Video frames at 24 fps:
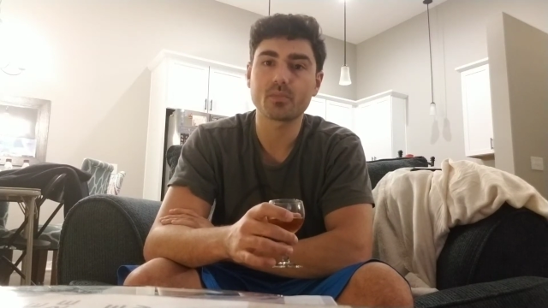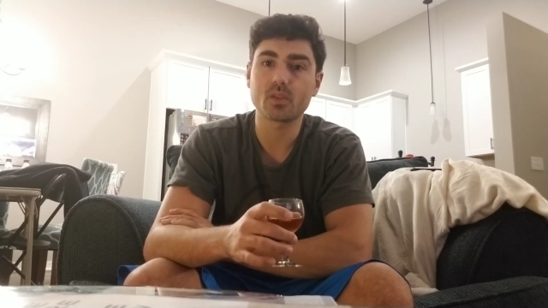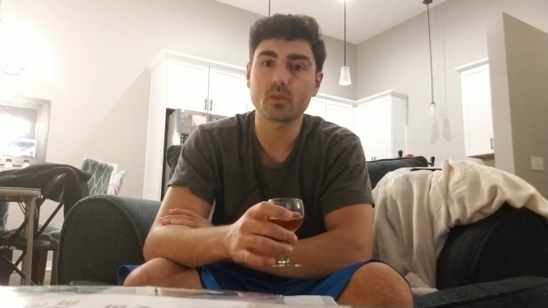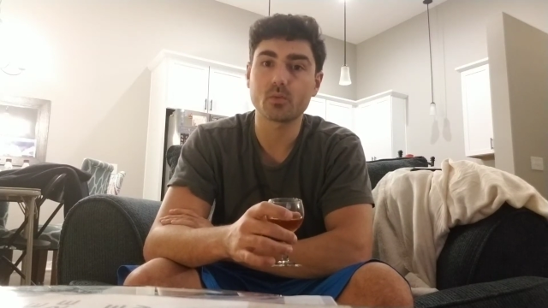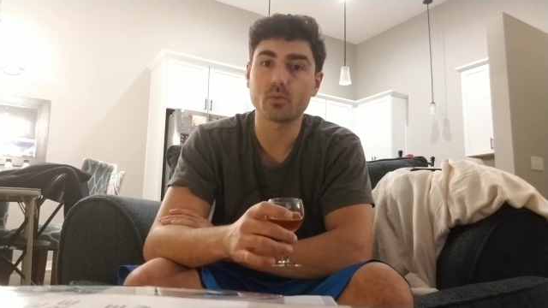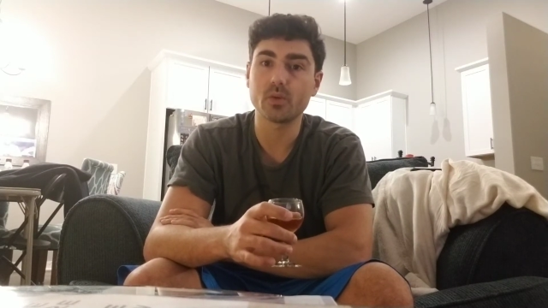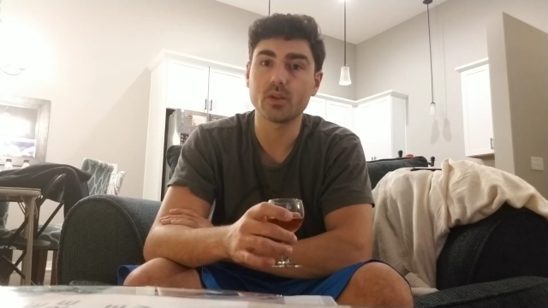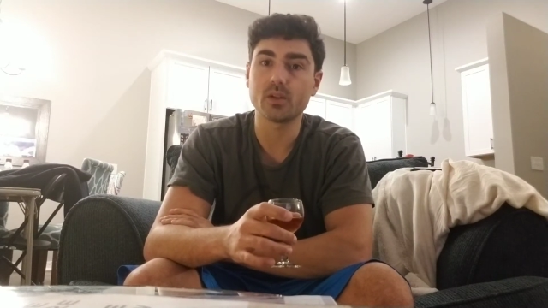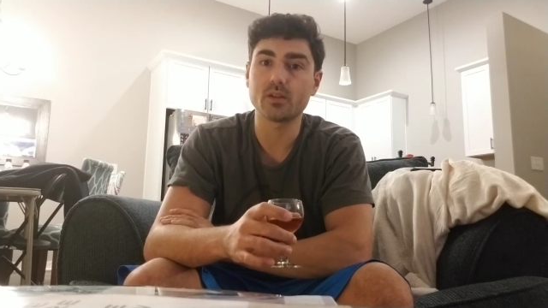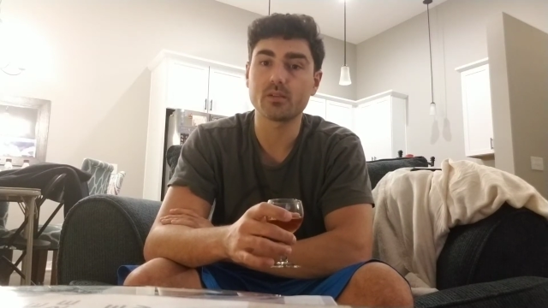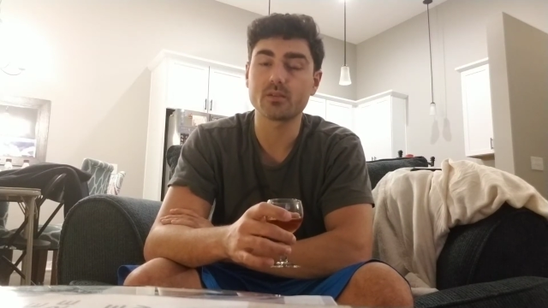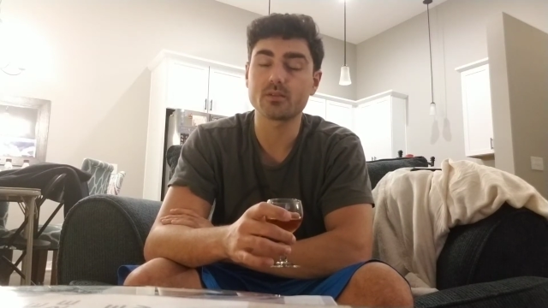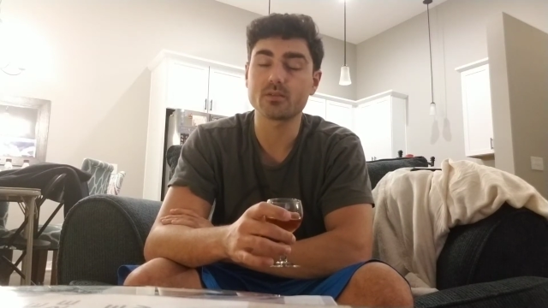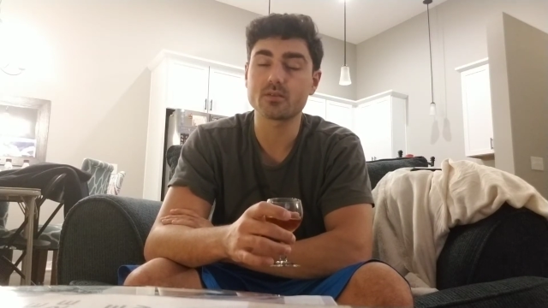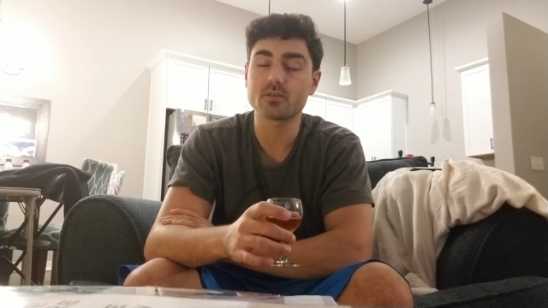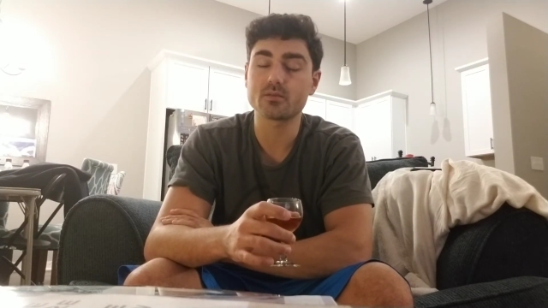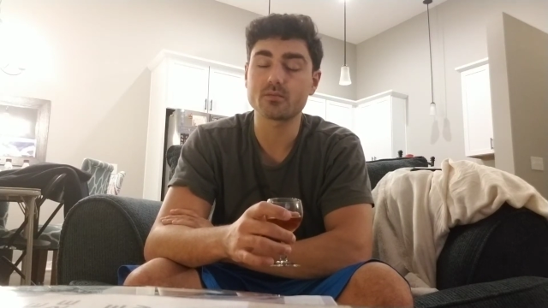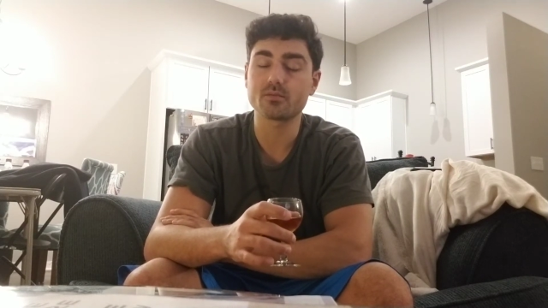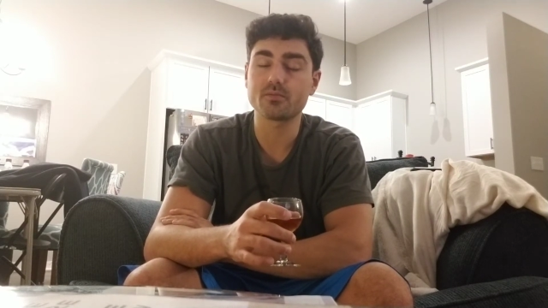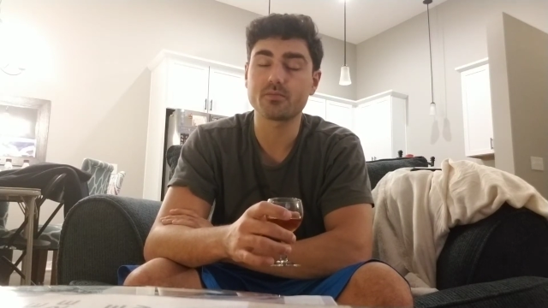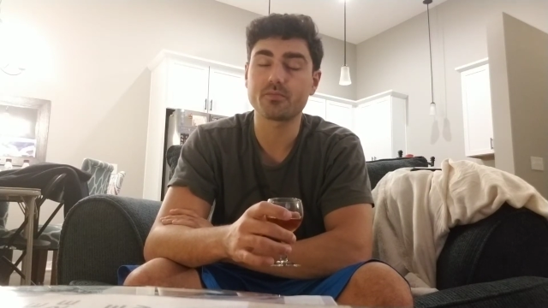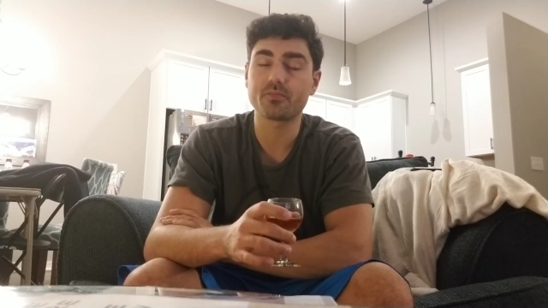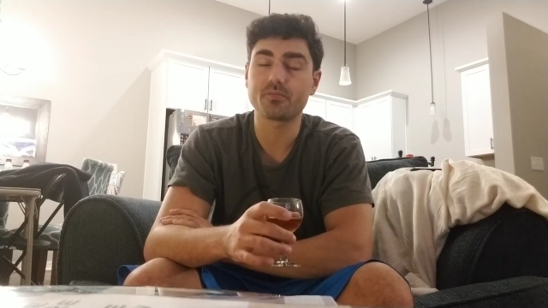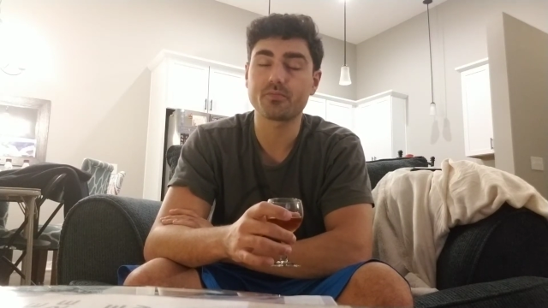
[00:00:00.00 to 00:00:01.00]
wheaters
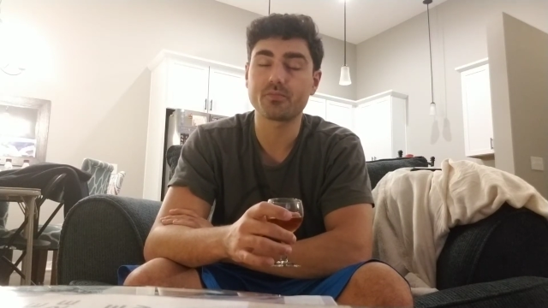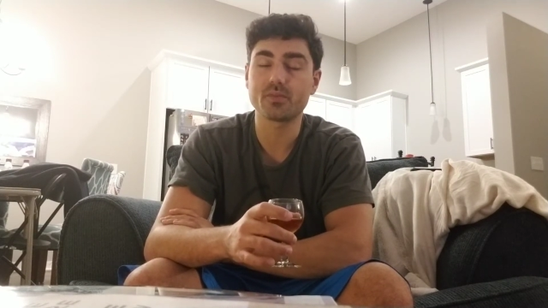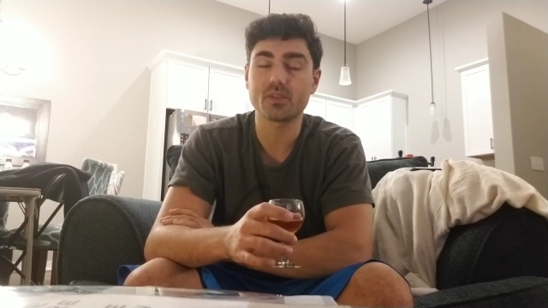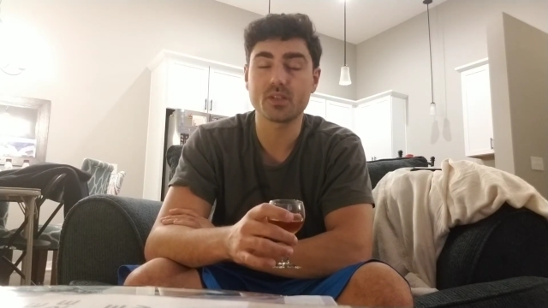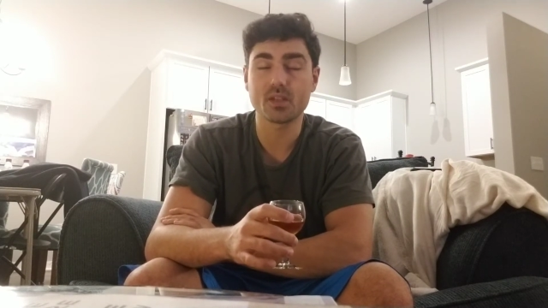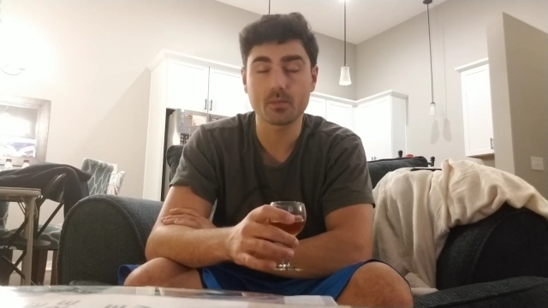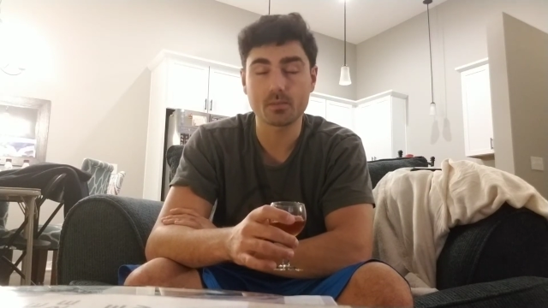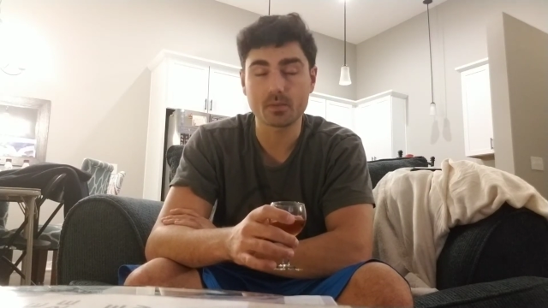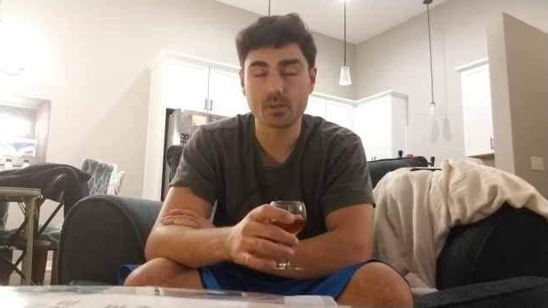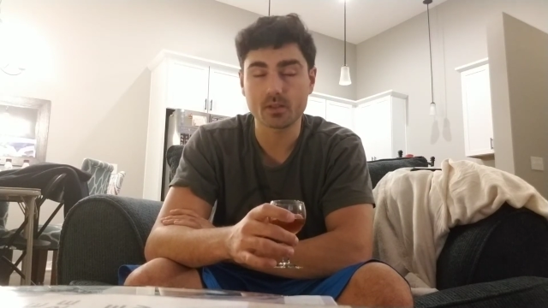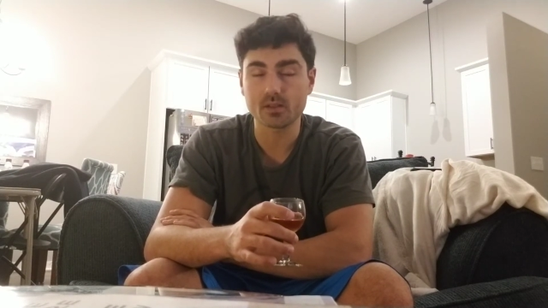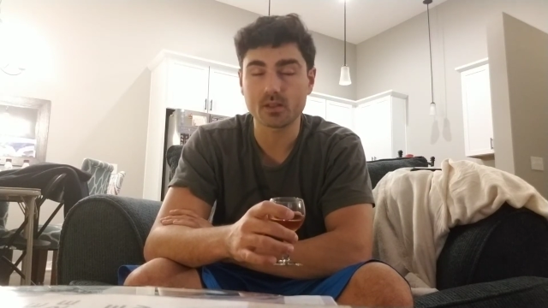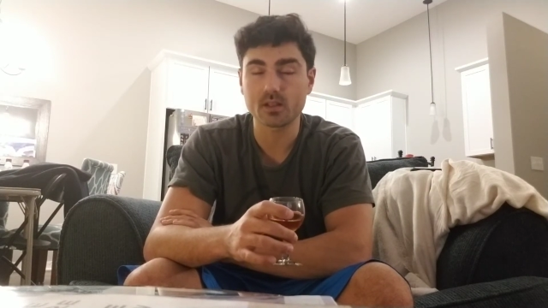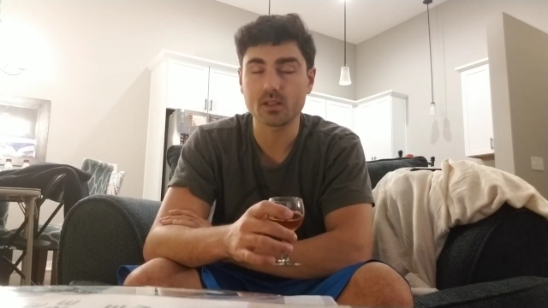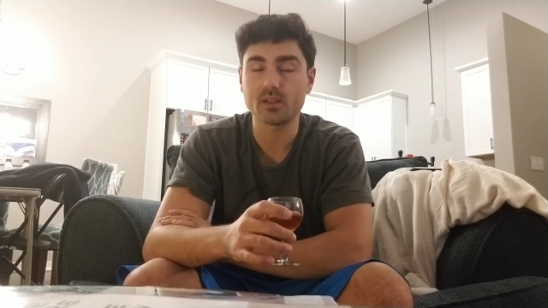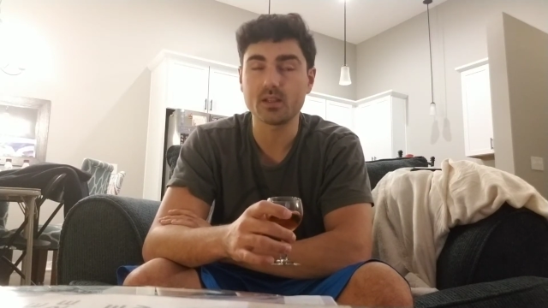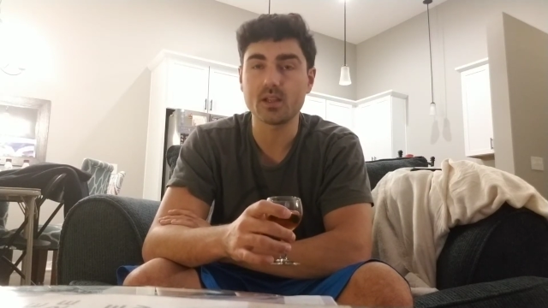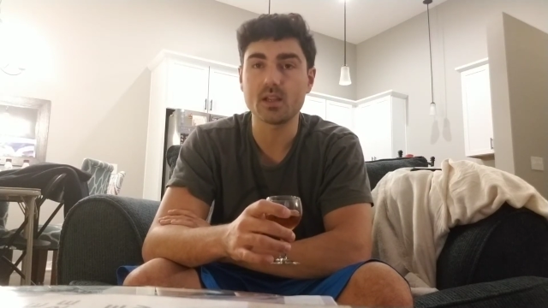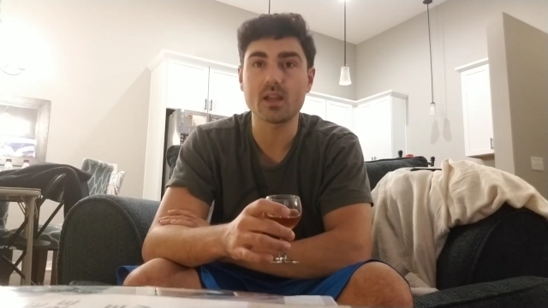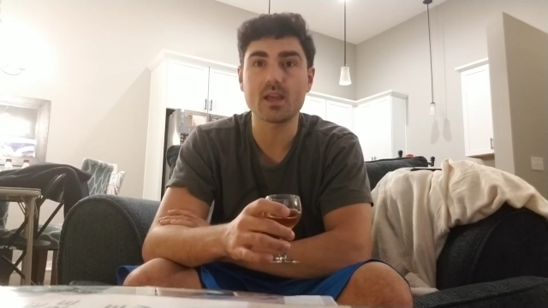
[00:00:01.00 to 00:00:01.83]
typically need